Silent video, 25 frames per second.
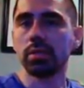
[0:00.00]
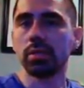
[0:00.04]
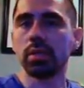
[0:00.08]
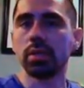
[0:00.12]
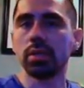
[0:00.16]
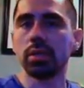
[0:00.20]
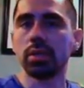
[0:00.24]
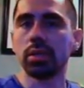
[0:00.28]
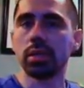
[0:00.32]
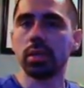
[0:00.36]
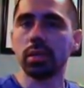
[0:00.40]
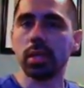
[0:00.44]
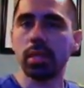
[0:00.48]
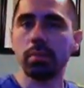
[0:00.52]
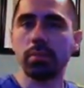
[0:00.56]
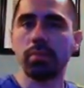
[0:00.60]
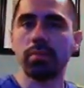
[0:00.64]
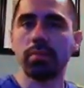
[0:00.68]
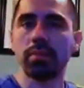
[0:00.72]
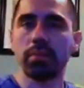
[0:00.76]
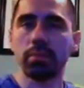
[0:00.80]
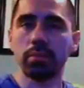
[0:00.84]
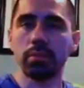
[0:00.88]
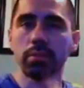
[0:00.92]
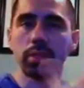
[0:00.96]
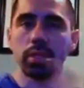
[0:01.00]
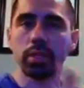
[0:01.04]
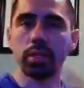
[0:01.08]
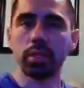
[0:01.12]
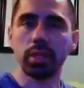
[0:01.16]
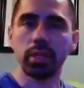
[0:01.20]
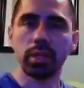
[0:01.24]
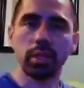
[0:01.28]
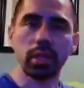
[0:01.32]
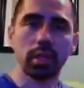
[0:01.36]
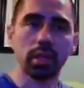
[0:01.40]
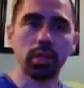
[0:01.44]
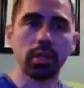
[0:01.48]
the type of
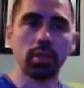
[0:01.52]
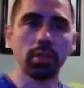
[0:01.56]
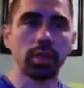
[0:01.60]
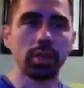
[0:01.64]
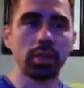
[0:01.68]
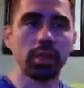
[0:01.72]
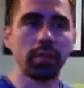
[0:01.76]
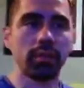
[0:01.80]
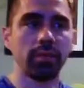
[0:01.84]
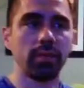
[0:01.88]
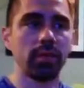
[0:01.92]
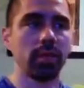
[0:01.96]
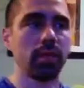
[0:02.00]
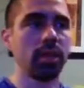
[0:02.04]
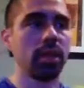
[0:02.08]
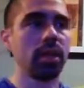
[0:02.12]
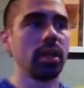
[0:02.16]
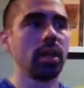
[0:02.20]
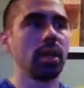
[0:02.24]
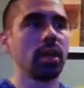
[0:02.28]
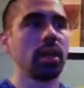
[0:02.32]
community that you live in